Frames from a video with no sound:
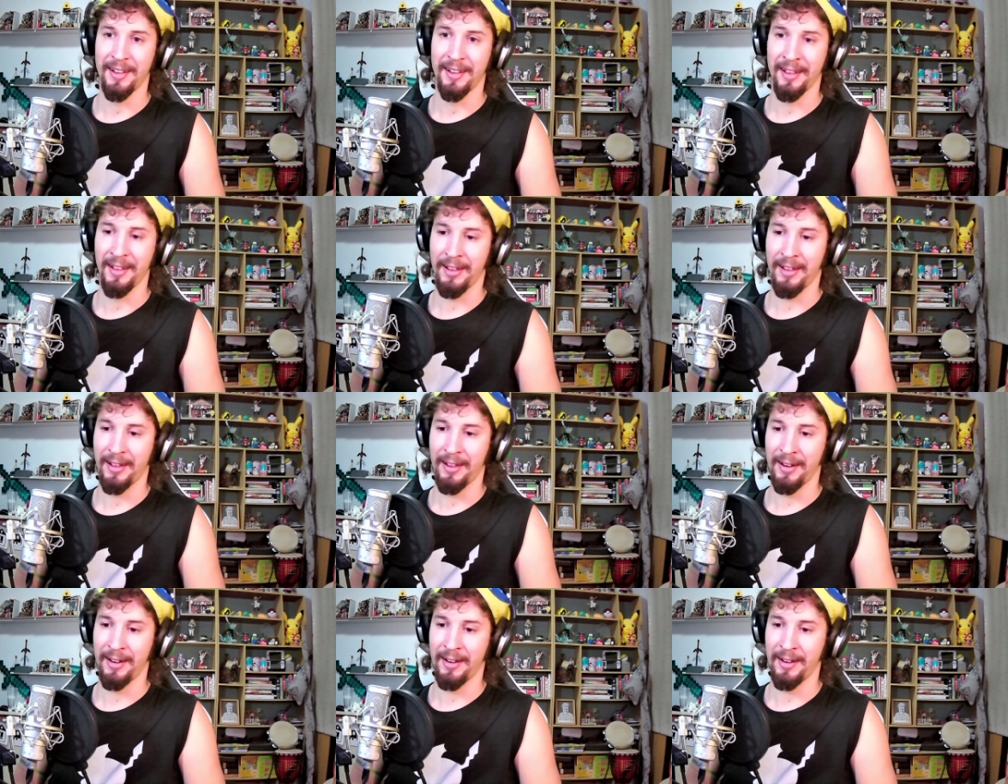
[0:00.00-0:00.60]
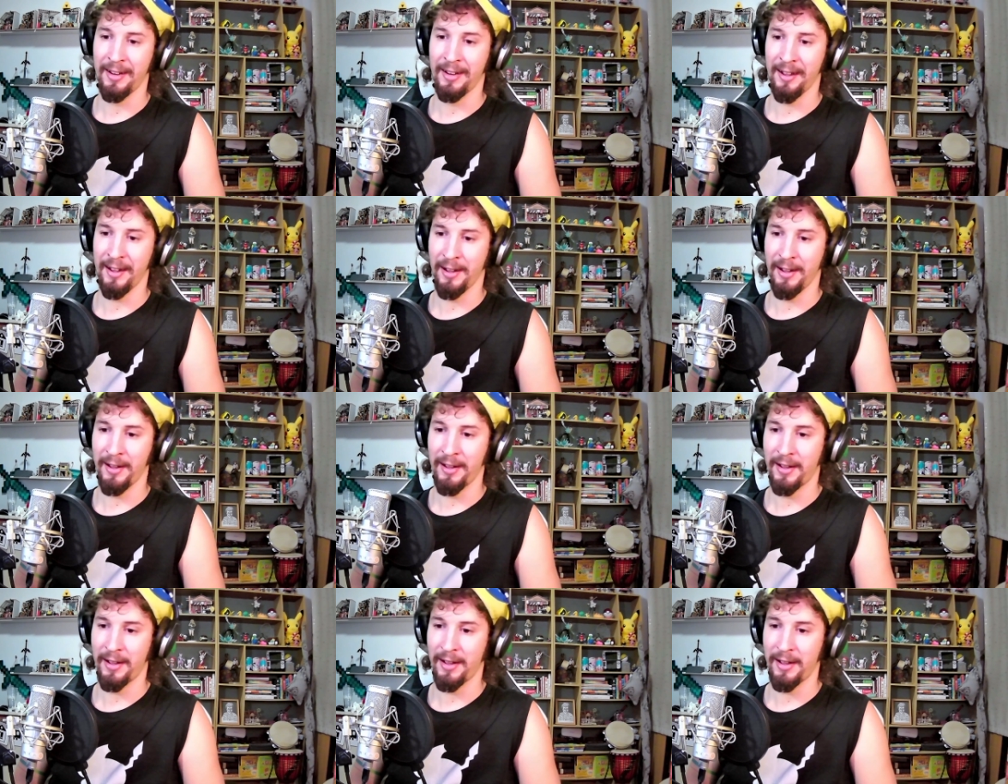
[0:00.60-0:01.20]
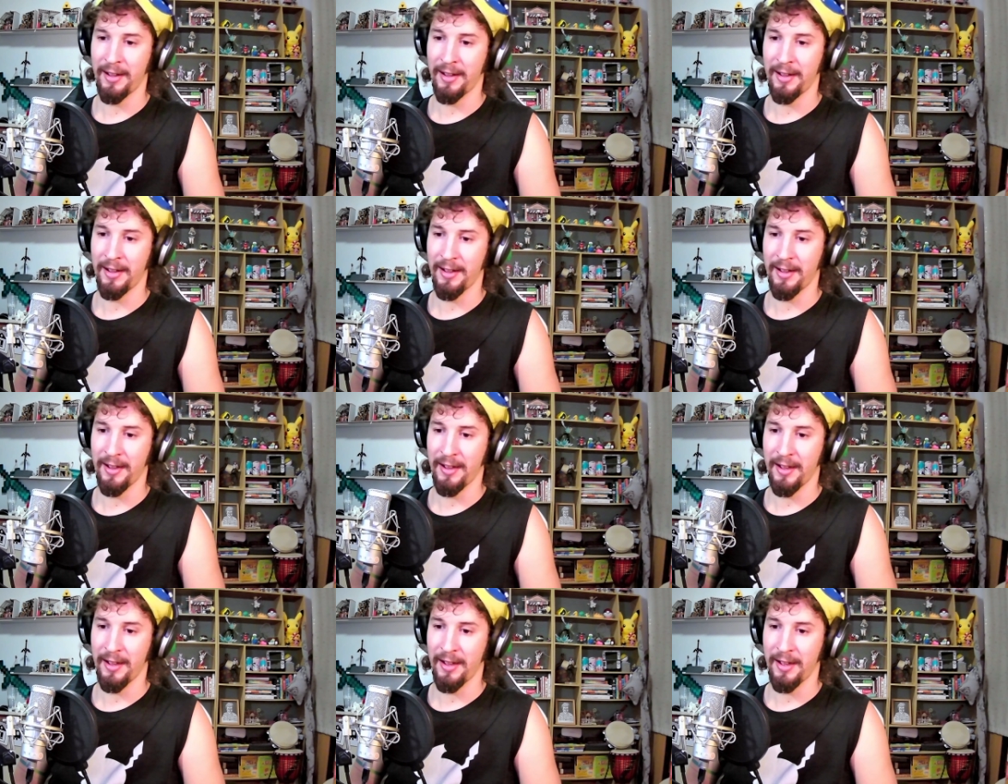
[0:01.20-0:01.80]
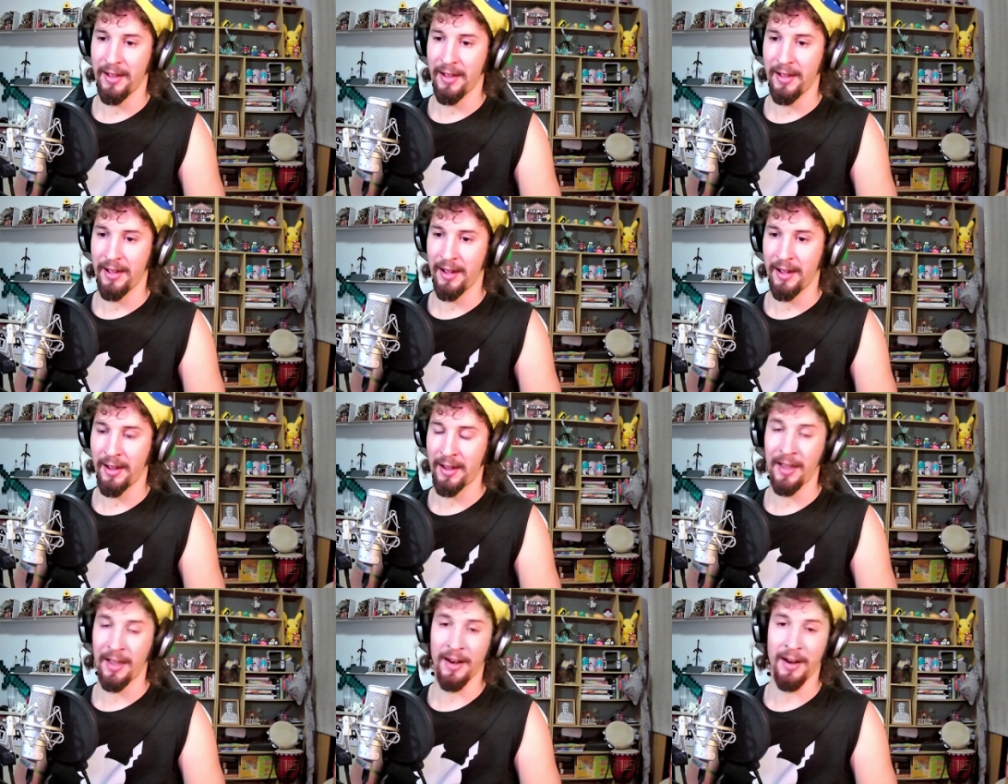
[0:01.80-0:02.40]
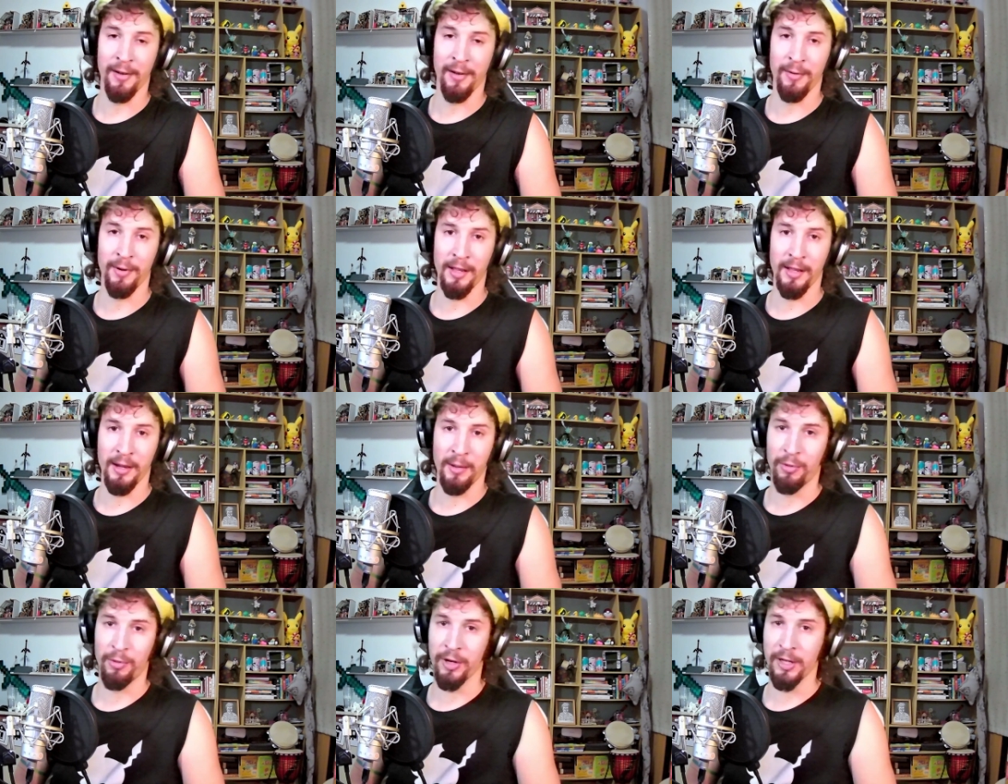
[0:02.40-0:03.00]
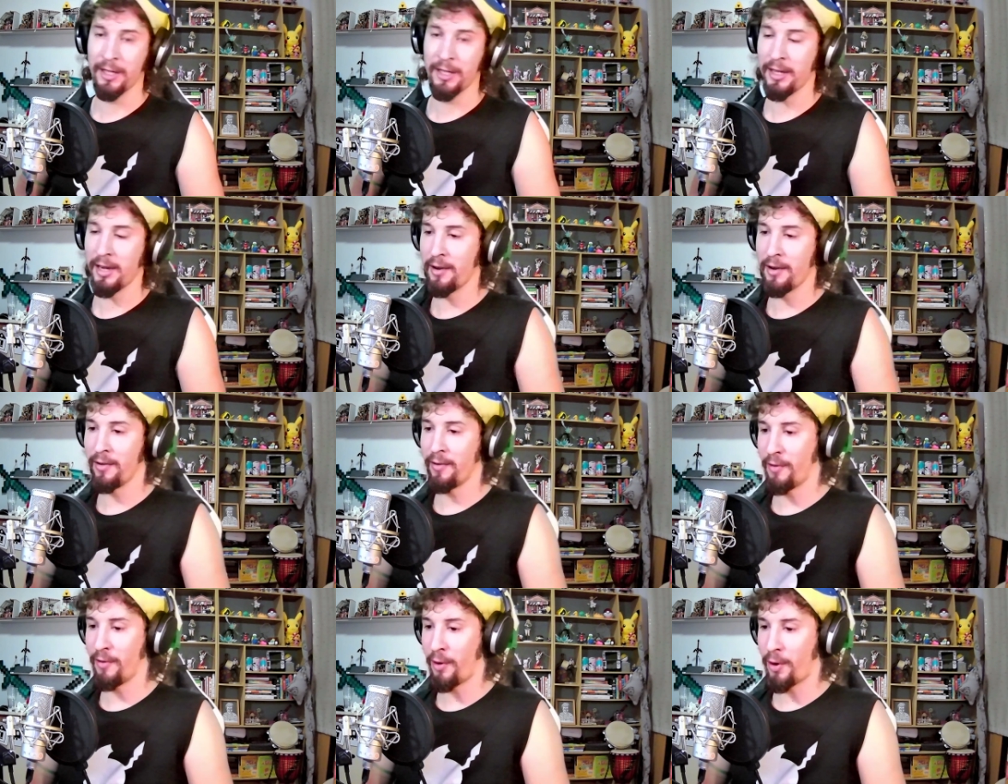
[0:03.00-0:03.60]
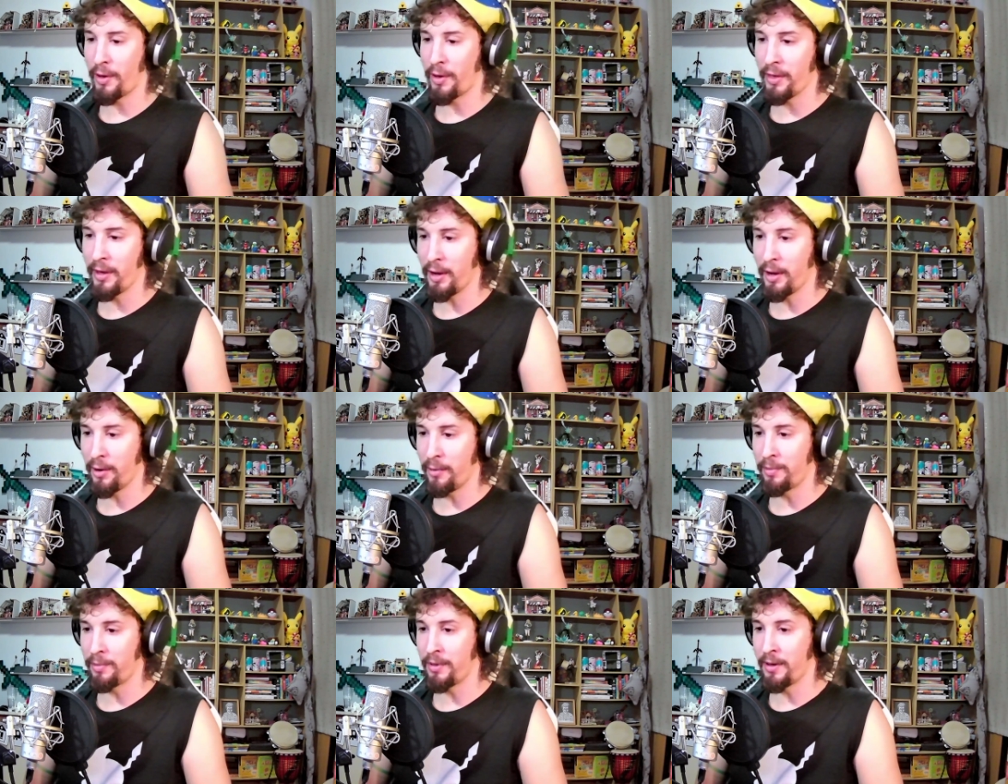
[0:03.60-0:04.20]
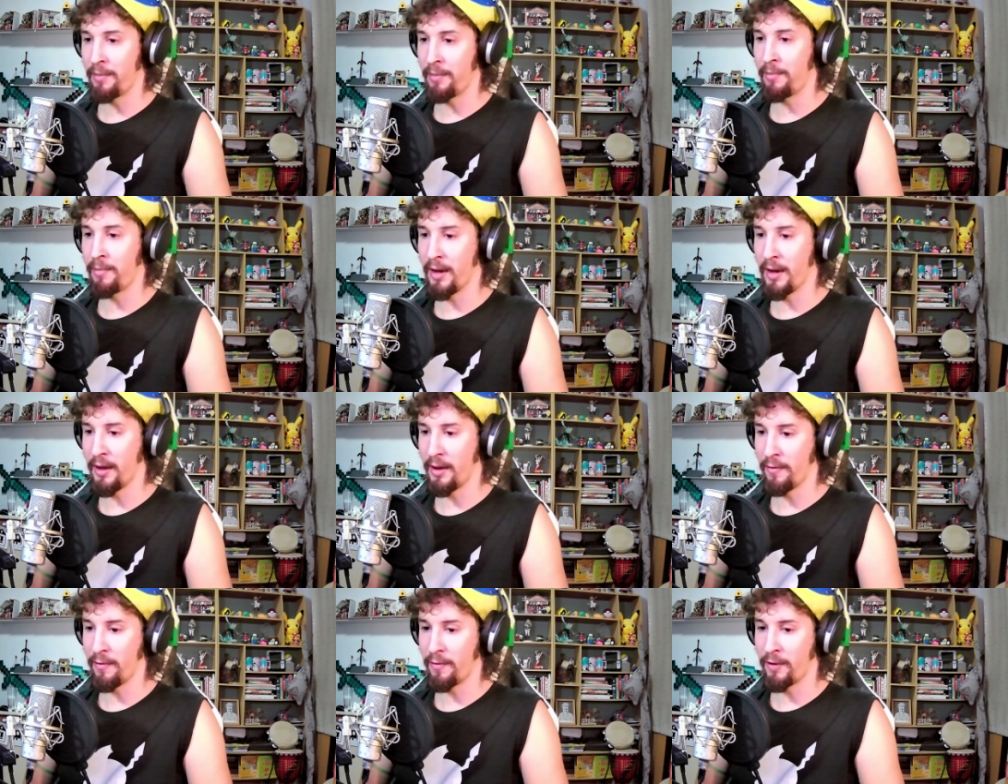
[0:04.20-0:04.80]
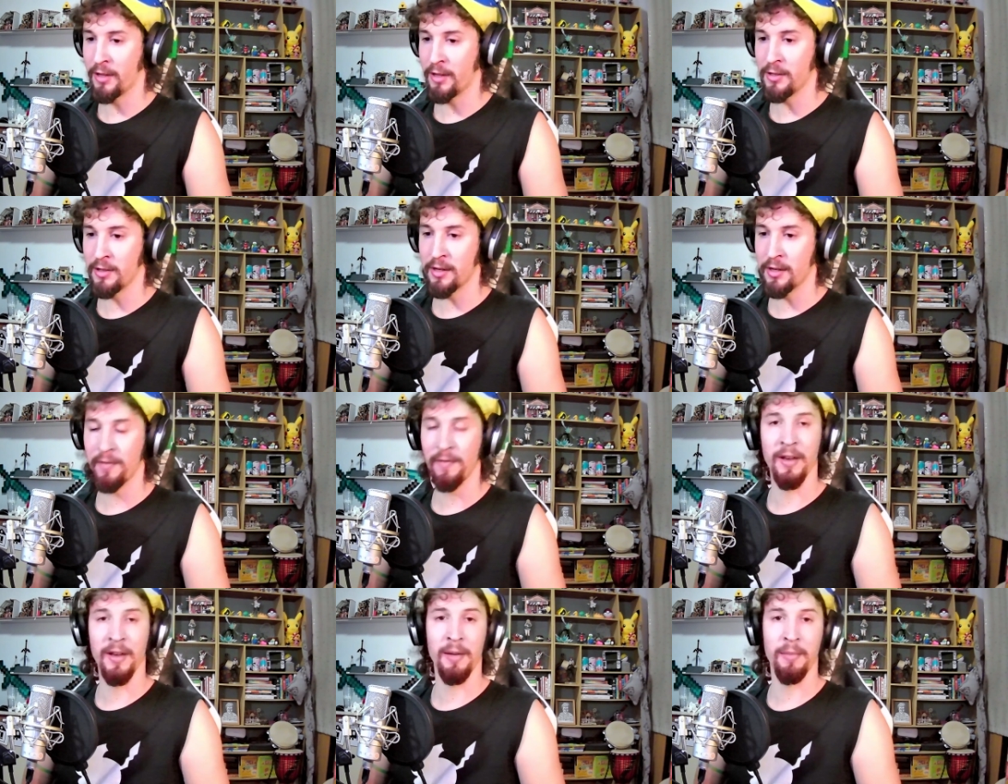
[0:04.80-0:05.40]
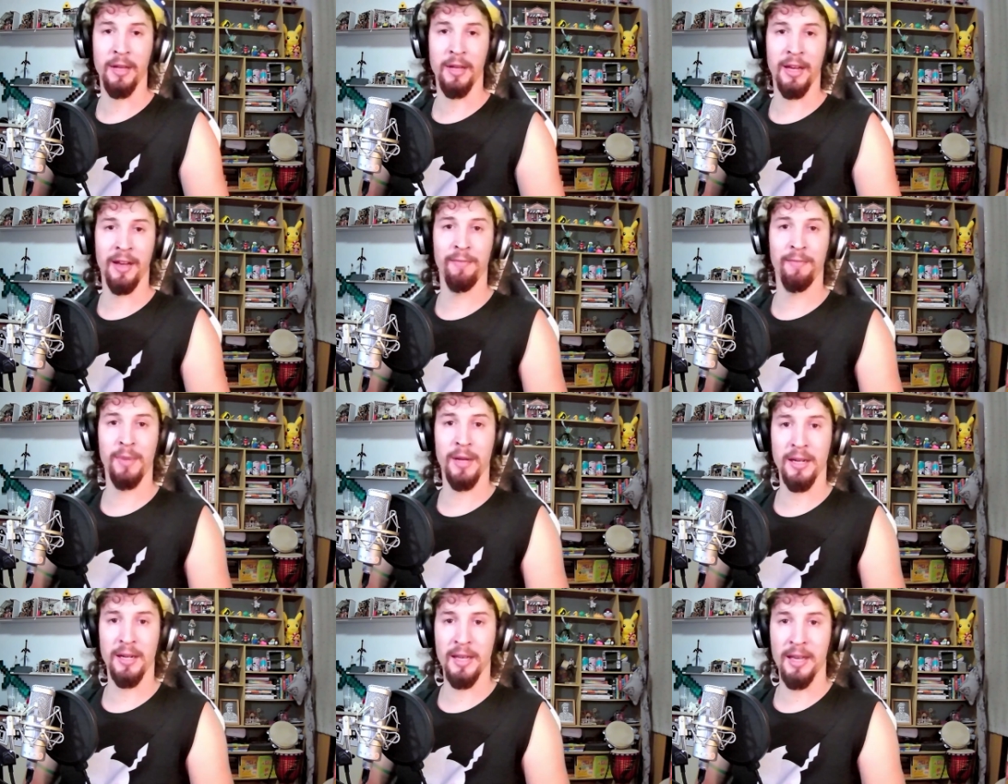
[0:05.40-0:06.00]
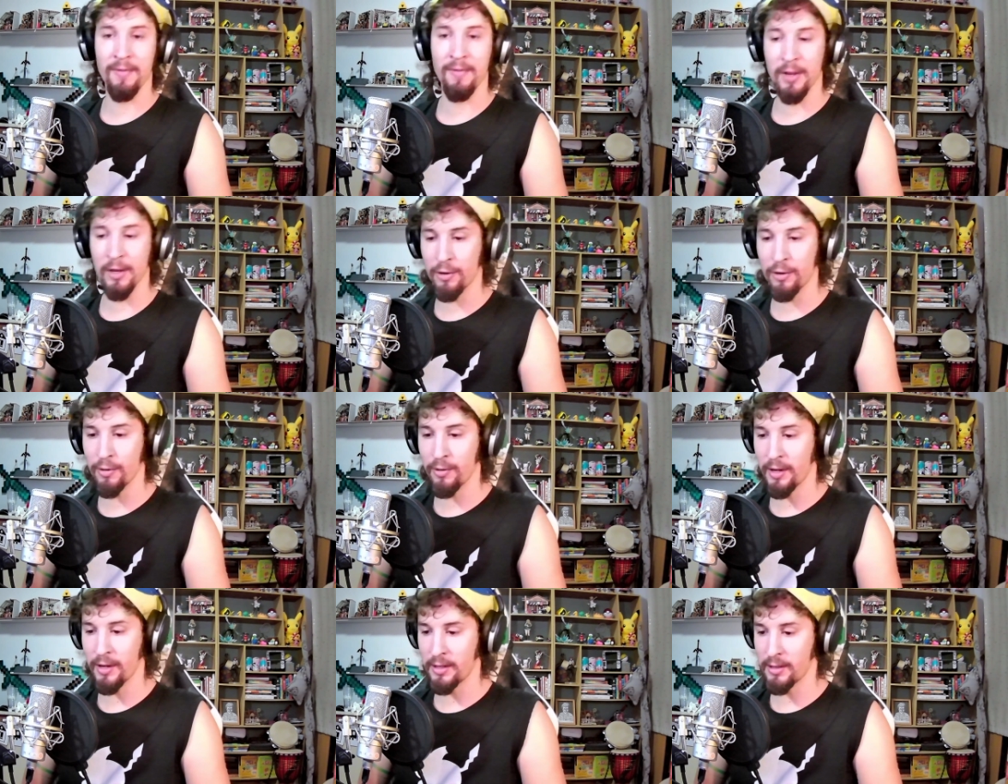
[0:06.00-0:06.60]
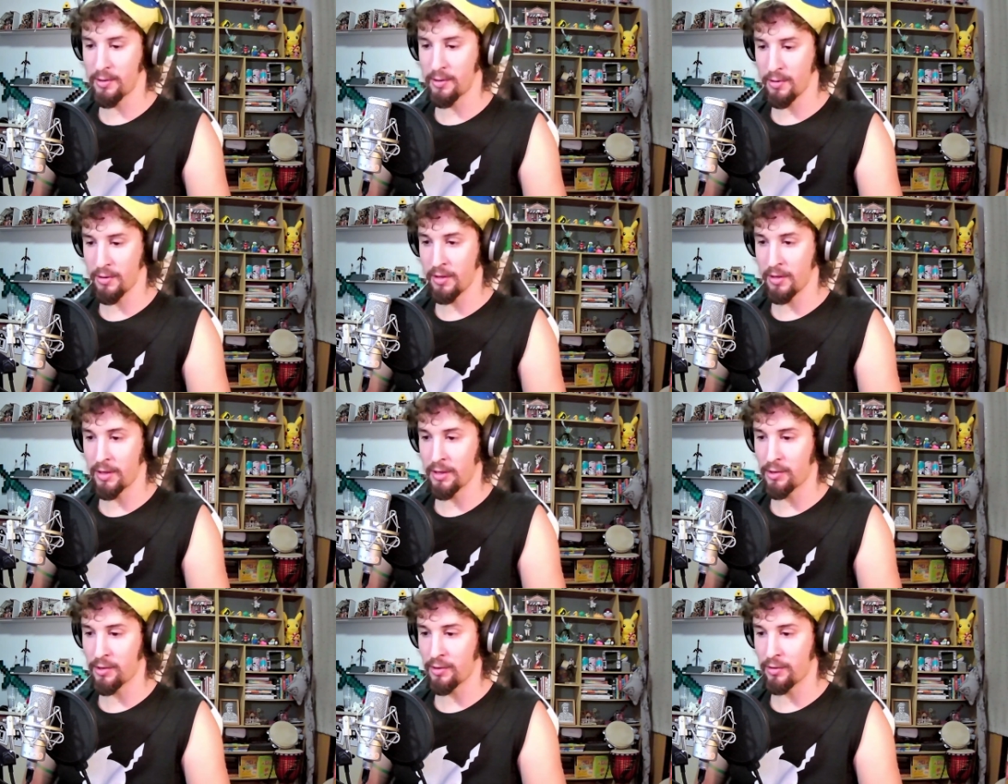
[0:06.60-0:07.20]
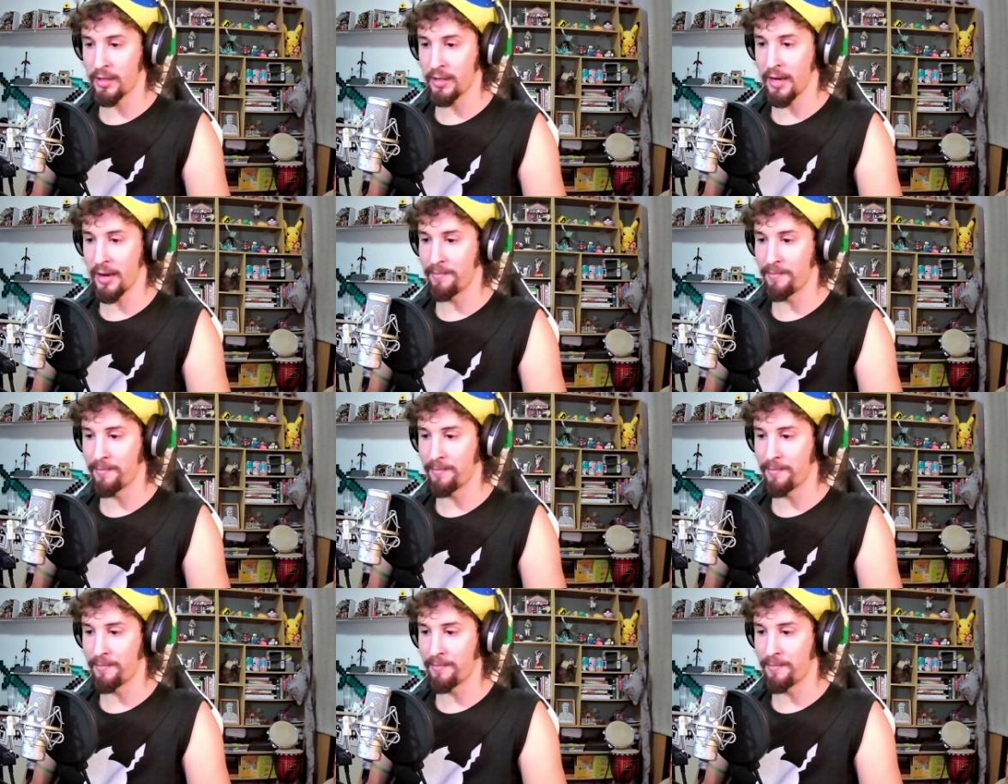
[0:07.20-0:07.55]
And uh, again, I really appreciate all the help that my friends and family have been giving to us during this whole time.